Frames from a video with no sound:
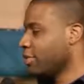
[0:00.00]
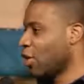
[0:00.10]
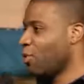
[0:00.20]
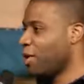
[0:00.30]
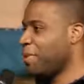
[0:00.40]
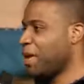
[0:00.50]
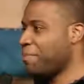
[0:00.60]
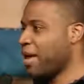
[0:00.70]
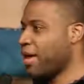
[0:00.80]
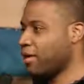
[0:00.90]
Don't want to be a
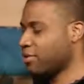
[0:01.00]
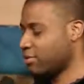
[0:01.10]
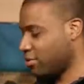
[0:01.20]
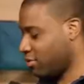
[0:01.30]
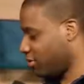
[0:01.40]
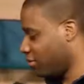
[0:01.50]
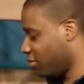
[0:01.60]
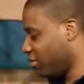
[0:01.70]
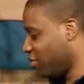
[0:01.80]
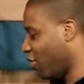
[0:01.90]
man.
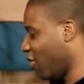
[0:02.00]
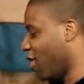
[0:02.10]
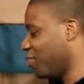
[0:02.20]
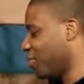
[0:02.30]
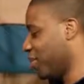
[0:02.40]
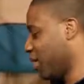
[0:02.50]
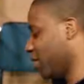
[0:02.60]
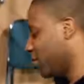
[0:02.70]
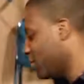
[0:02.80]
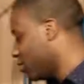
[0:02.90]
Horrible, man.